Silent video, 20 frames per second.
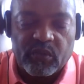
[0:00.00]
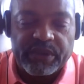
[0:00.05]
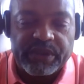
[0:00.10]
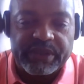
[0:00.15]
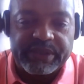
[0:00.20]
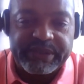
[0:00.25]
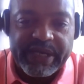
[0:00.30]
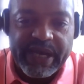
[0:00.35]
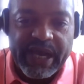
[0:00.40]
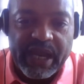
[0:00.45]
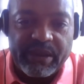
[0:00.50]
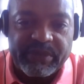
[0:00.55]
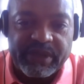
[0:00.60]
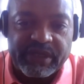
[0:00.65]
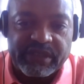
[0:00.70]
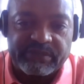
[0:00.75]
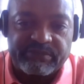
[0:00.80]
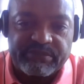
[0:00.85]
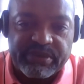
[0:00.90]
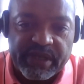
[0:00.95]
when the
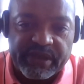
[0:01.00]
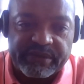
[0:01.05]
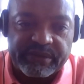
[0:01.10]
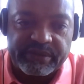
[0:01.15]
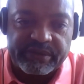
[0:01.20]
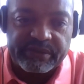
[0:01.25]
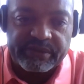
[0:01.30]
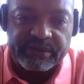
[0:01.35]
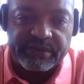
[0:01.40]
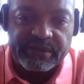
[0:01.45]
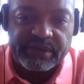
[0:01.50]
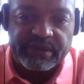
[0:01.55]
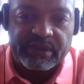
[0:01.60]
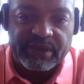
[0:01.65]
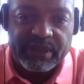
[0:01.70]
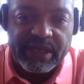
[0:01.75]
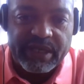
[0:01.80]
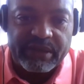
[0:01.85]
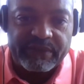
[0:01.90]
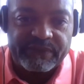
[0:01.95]
timing is better in
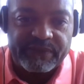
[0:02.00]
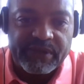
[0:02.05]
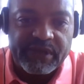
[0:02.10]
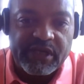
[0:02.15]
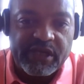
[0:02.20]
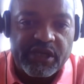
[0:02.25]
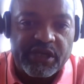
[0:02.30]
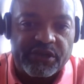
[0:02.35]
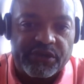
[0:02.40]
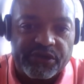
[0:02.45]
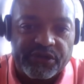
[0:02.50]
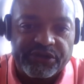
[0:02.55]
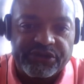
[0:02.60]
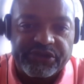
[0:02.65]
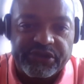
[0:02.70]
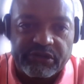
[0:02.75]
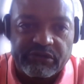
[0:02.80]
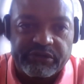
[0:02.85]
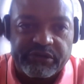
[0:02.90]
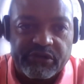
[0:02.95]
their life, and you're
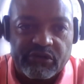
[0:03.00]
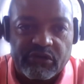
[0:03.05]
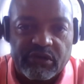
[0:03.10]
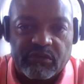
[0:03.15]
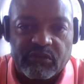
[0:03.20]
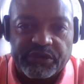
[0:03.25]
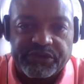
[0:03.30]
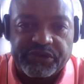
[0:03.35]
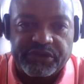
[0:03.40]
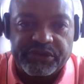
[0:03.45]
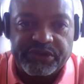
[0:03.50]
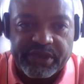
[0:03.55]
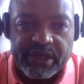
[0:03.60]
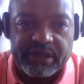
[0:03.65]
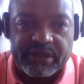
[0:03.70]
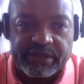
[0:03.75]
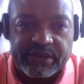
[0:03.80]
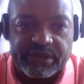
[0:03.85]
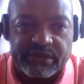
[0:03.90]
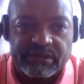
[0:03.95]
still doing what you
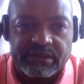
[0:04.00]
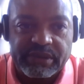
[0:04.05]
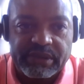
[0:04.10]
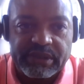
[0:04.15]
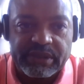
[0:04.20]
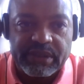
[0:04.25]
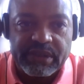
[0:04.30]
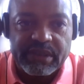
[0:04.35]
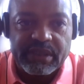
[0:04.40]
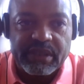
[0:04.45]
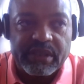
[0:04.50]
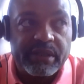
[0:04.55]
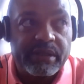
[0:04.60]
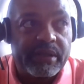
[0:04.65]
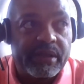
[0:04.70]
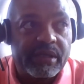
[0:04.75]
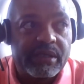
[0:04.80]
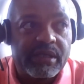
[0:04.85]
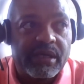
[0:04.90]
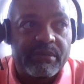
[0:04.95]
started doing,
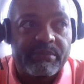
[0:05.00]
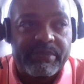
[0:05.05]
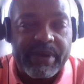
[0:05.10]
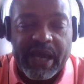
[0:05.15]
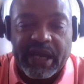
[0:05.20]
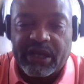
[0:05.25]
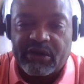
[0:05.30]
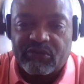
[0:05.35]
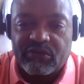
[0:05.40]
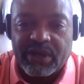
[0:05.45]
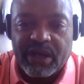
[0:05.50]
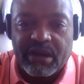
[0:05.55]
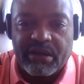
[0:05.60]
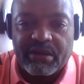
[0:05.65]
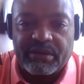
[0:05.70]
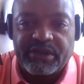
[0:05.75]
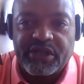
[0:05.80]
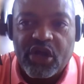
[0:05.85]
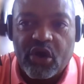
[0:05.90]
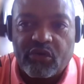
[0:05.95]
they'll come back
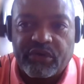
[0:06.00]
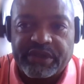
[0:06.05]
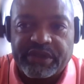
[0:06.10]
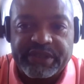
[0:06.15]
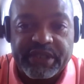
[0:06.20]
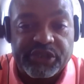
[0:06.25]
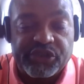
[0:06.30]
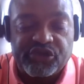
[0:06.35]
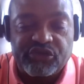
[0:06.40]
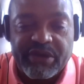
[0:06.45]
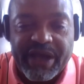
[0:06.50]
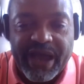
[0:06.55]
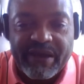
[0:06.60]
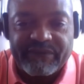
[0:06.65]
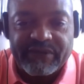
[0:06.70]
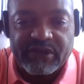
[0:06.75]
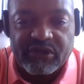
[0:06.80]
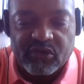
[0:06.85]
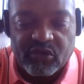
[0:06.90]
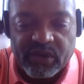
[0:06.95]
around, notice that you
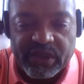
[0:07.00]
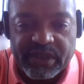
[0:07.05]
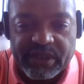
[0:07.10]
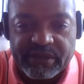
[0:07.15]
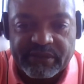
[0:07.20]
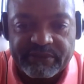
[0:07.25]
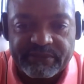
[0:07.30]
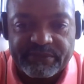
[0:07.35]
haven't quit,